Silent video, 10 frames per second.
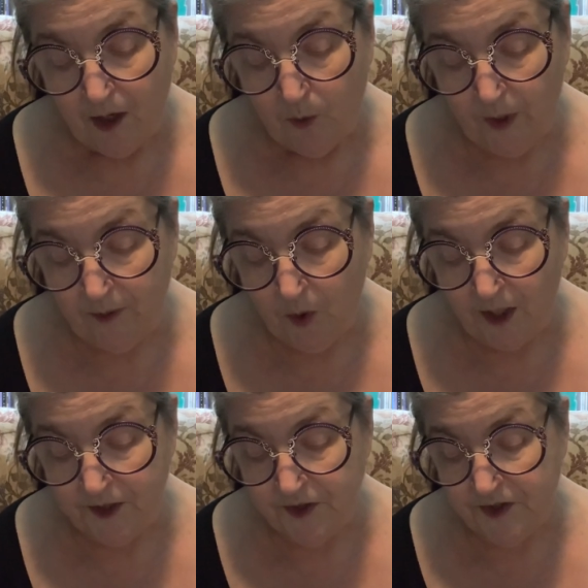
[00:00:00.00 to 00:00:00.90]
Weight
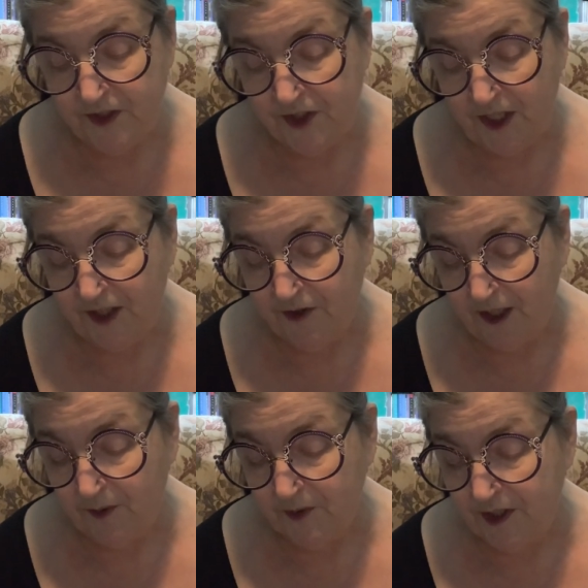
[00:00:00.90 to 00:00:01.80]
Watchers and Jenny
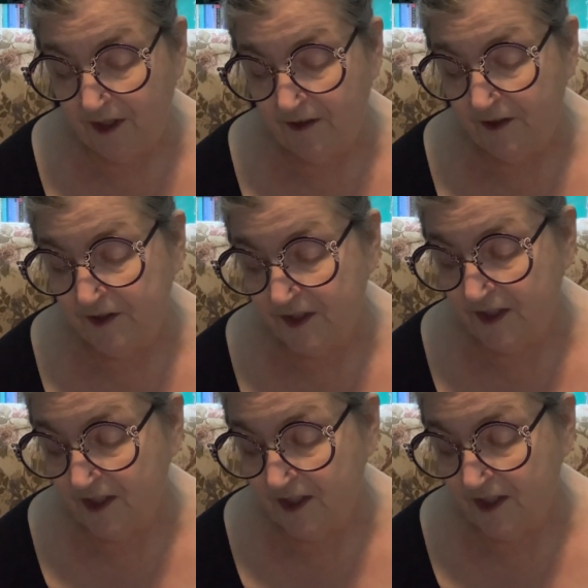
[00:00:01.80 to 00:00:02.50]
Craig will tell you their success